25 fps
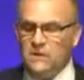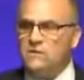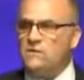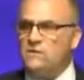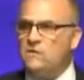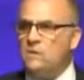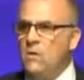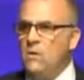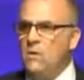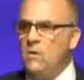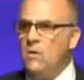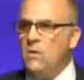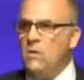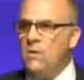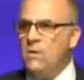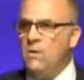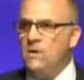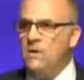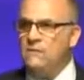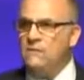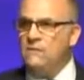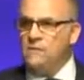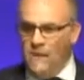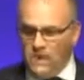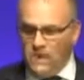
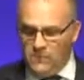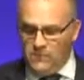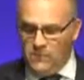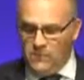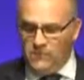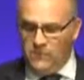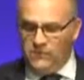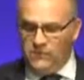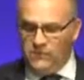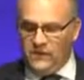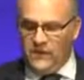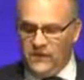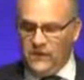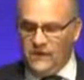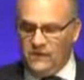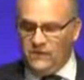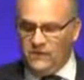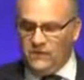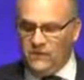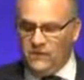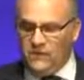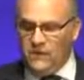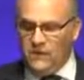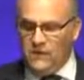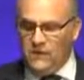Small and vulnerable
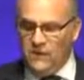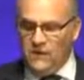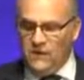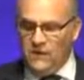states